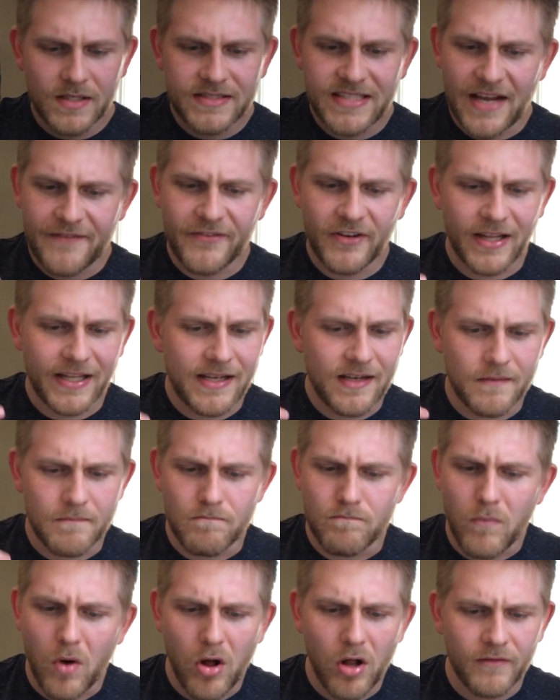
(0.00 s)
Definitely
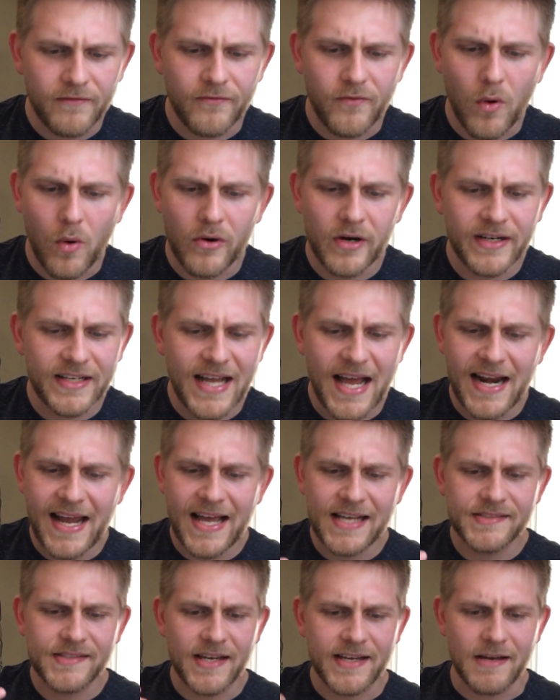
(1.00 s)
malt forward. Kind of
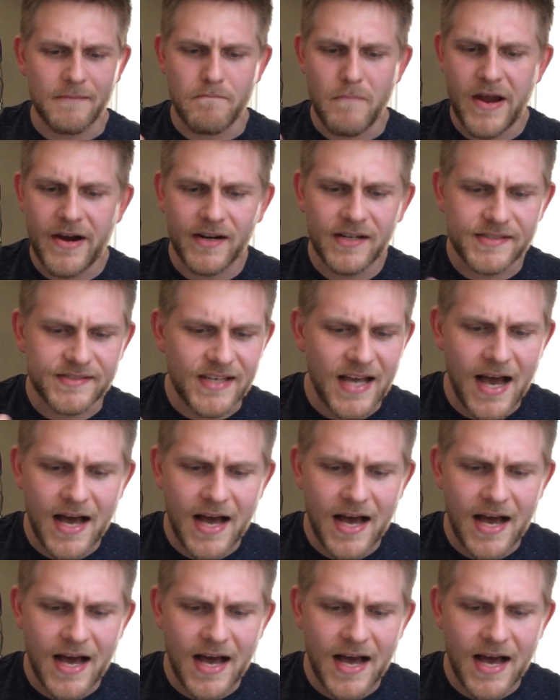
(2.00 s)
has like a Maris